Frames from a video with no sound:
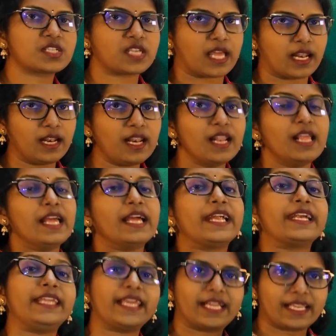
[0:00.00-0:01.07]
shell
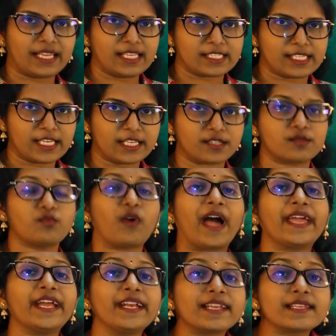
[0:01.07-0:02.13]
decreases.
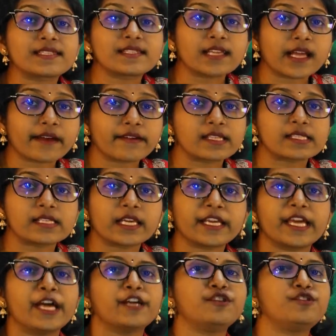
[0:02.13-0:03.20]
Why it is
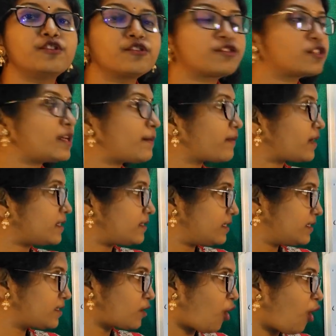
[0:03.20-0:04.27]
decreasing? Due to the
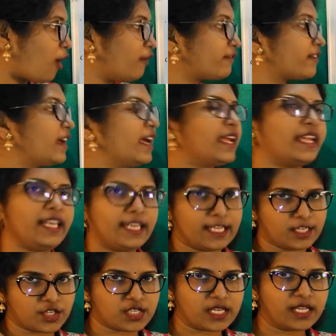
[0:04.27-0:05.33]
presence of
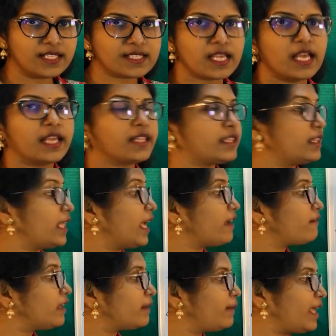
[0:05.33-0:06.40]
inner shells,
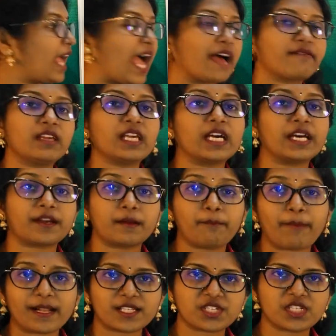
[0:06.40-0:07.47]
they will be having a
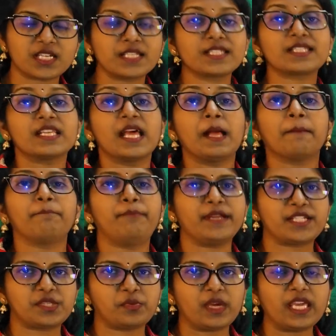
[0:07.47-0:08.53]
repulsions
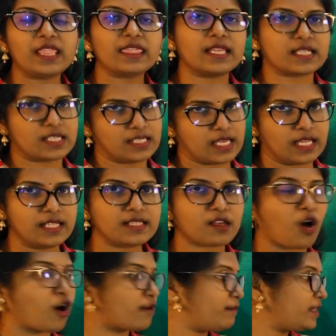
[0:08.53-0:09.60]
between the shells
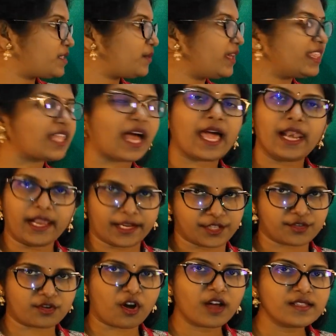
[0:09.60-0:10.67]
or between the
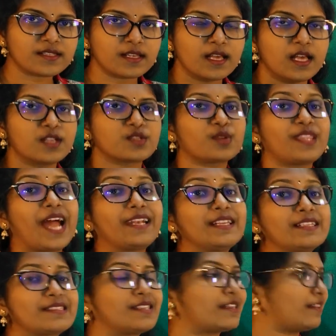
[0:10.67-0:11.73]
electrons. So that
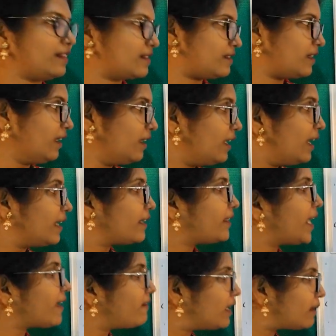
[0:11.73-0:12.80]
is the reason
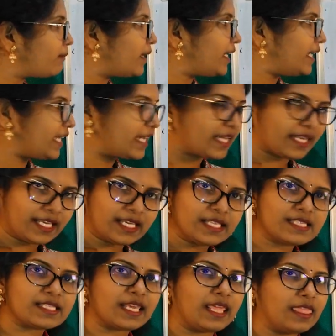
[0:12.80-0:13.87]
there will be
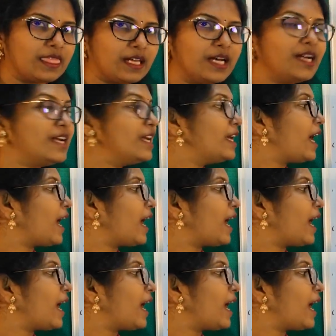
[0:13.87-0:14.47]
decrease in the